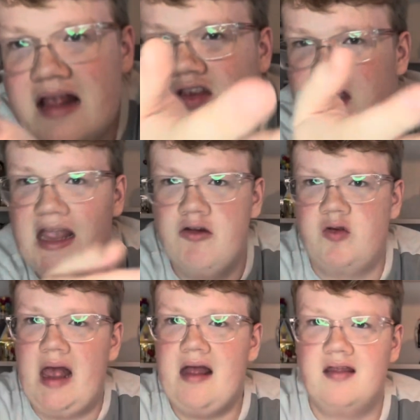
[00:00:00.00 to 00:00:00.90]
a used
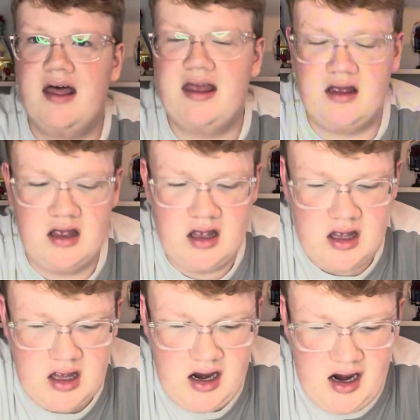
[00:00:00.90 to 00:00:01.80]
set, like,
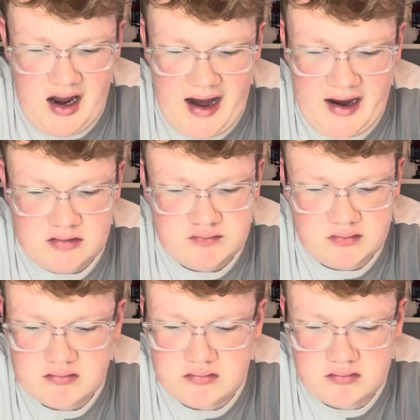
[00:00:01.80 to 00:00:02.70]
and
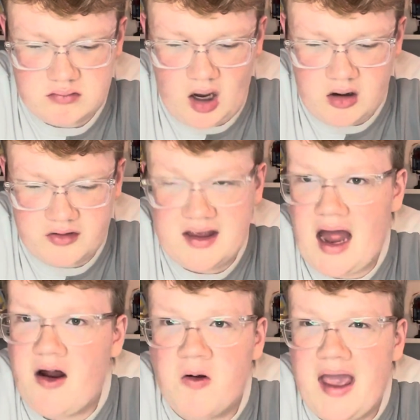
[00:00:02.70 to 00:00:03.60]
honestly, I
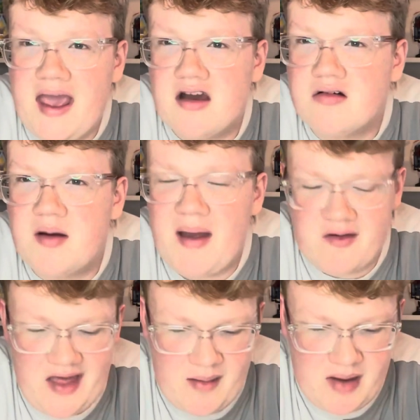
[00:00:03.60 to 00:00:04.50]
don't care about
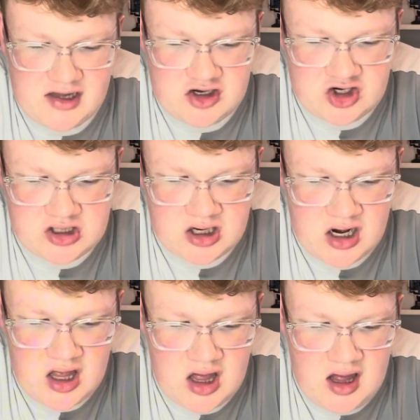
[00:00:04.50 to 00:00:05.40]
that much.
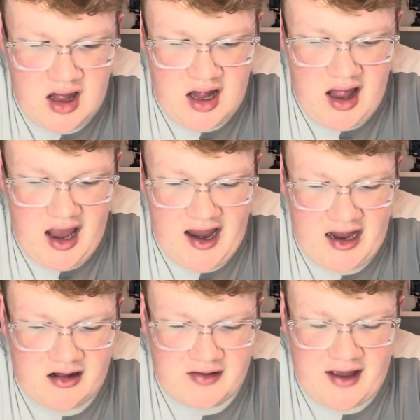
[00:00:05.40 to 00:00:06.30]

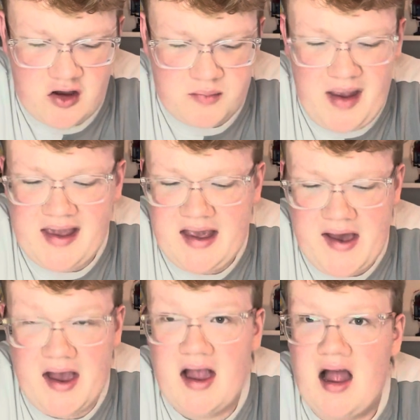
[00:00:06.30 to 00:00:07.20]
And Lego's
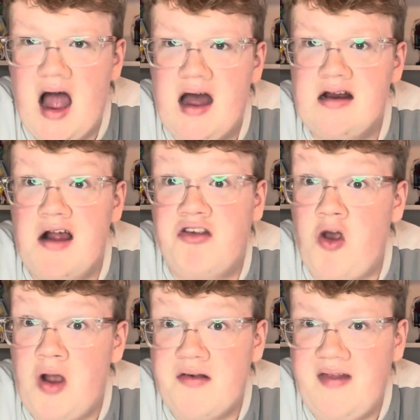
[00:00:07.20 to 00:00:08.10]
making an
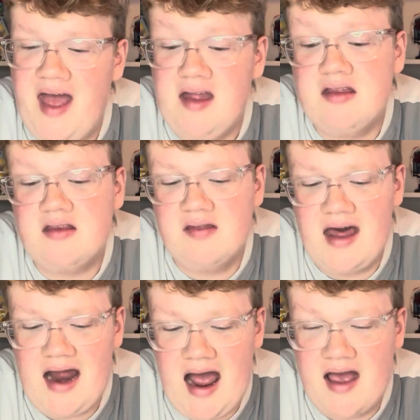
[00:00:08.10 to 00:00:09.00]
Ahsoka set
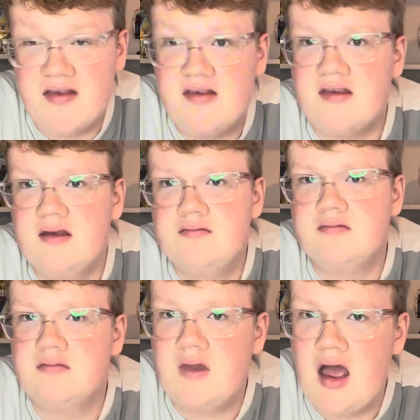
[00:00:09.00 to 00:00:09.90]
that has
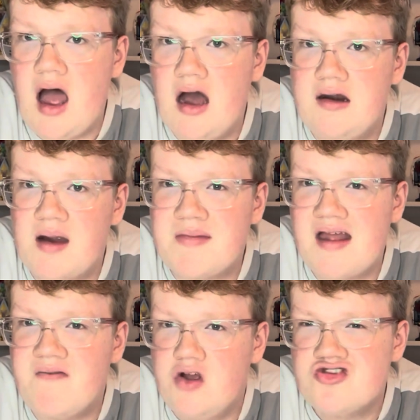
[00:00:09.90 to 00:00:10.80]
an
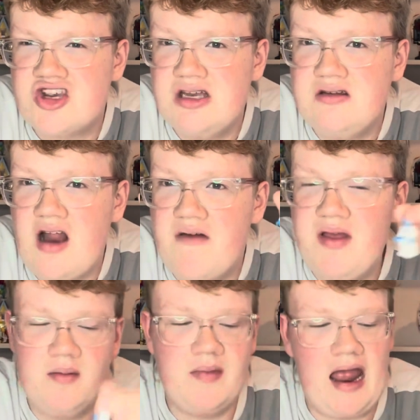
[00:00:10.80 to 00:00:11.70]
updated version of
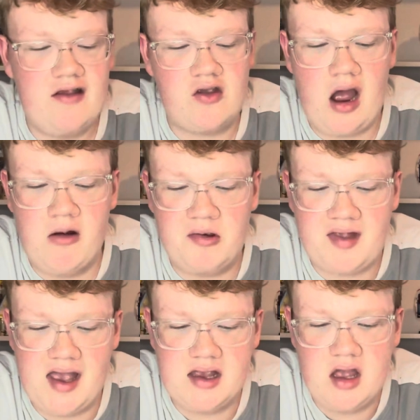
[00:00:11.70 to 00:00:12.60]
him, and so I was
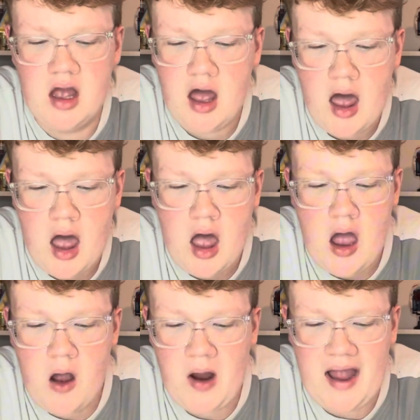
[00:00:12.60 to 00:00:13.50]
like,
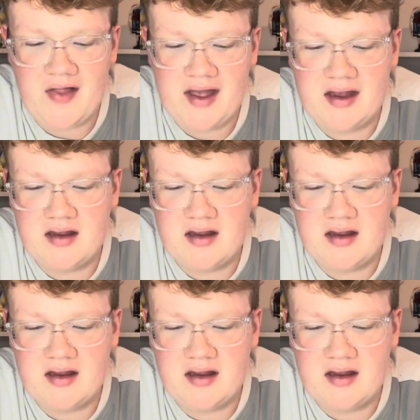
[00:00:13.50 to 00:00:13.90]
okay, like